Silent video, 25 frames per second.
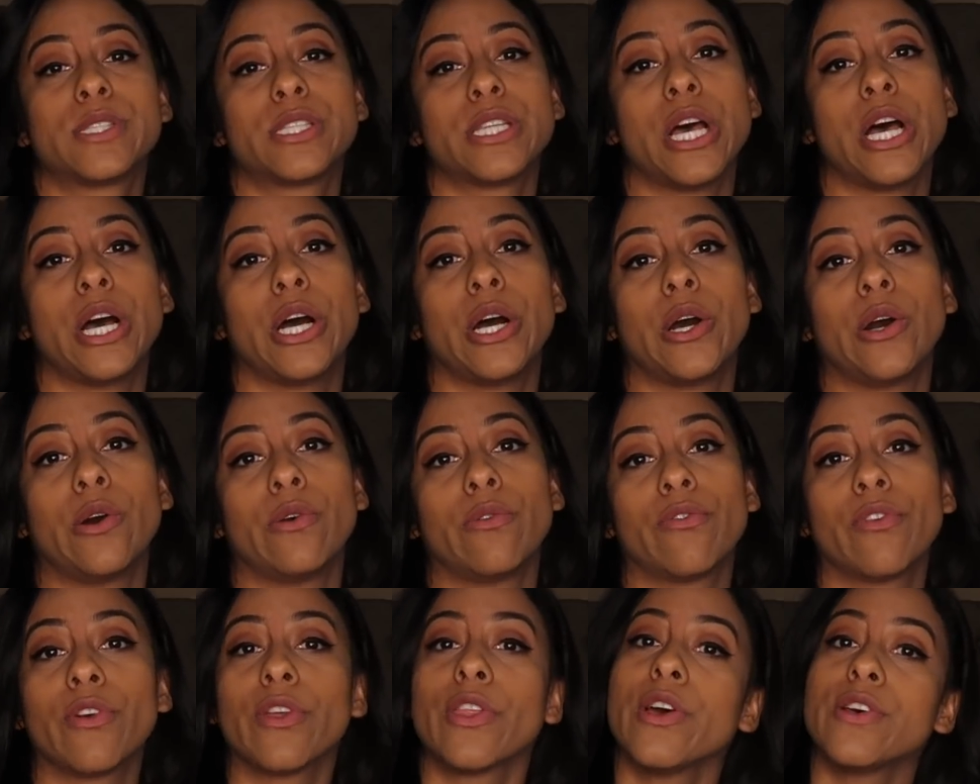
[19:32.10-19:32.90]

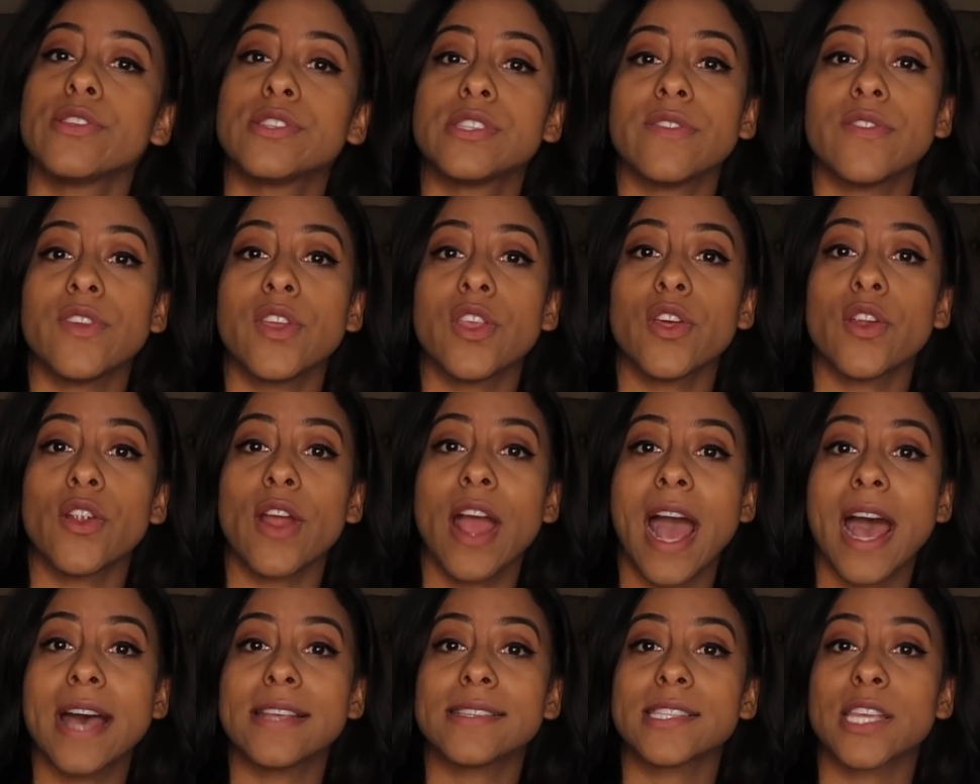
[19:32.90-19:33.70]
So for those of you that are
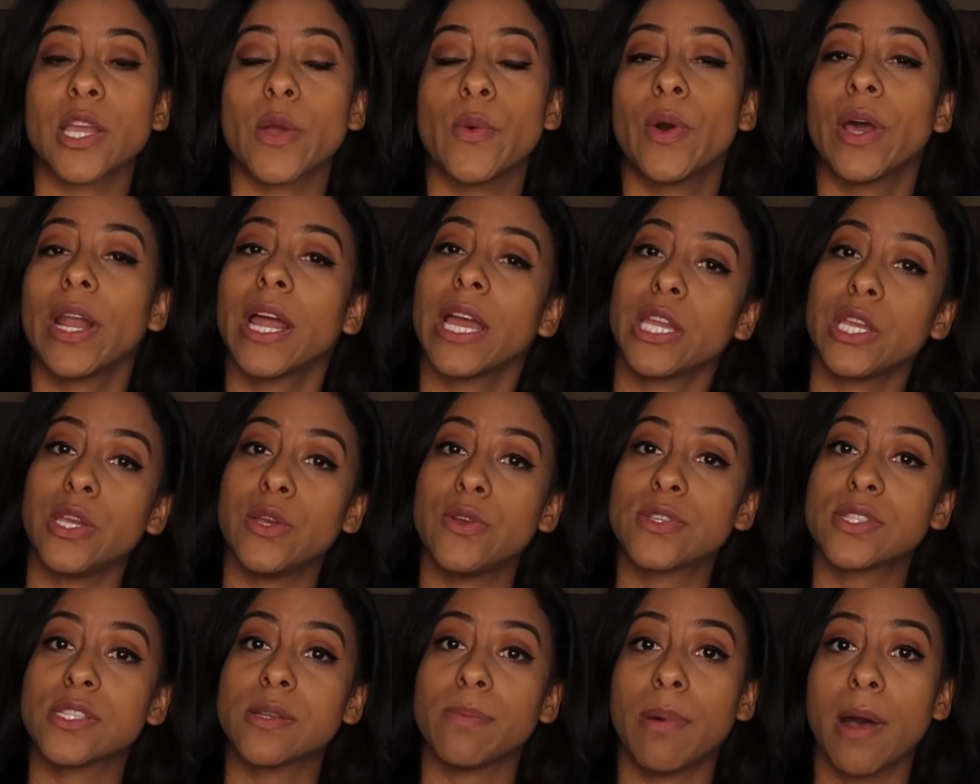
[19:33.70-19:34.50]
asking what I
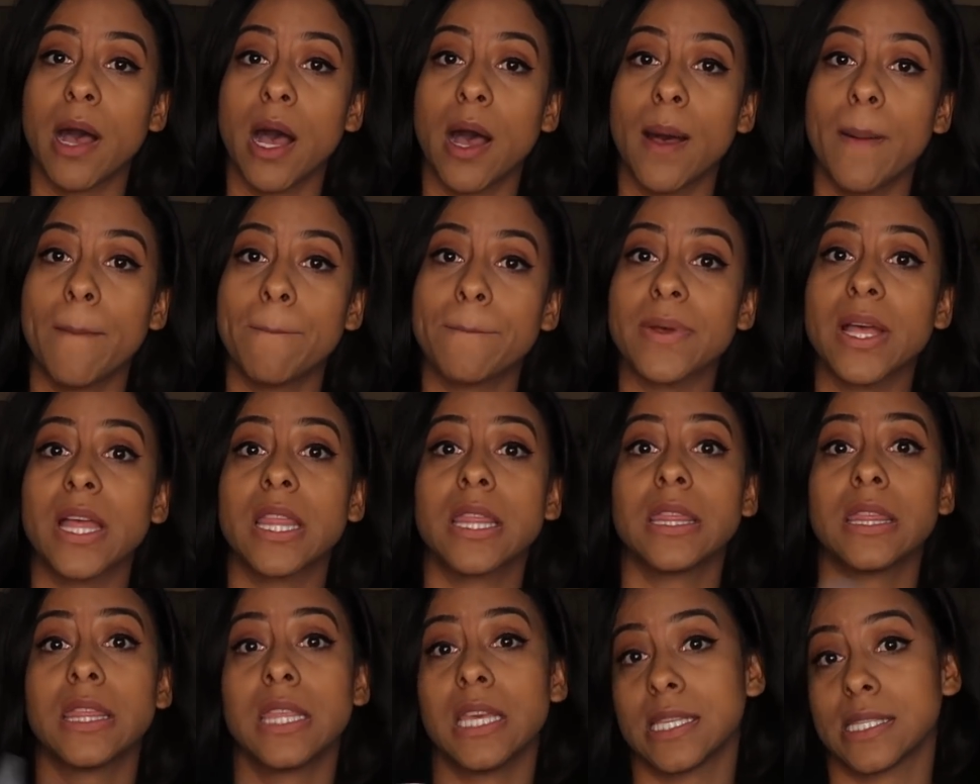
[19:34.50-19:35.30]
use to pump,
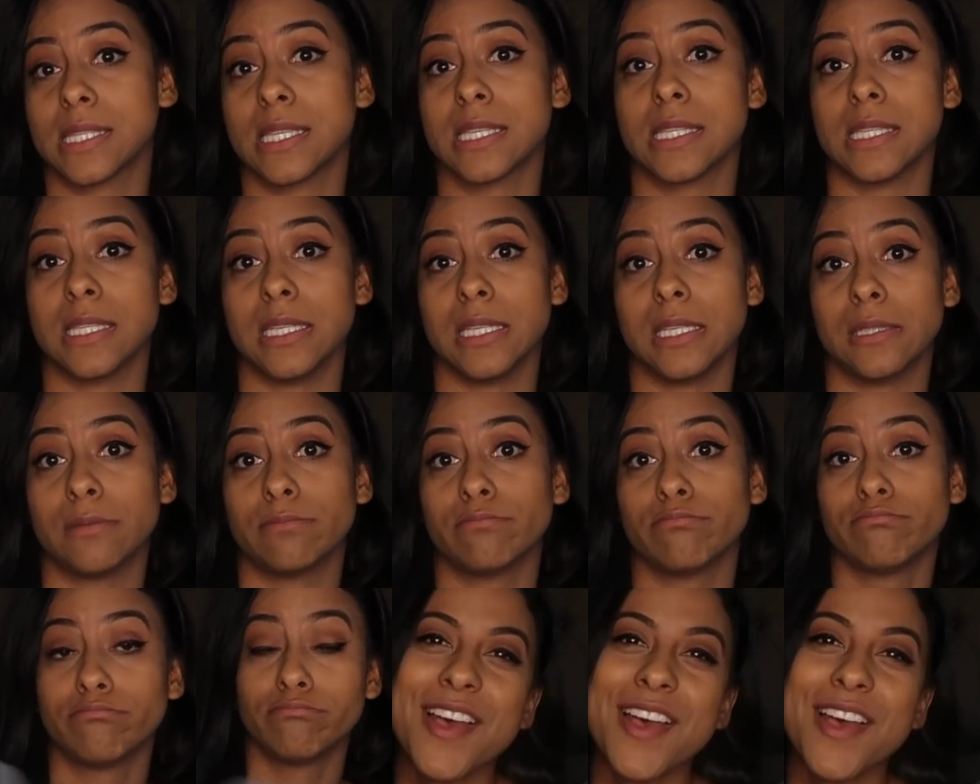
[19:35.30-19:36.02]
this is it.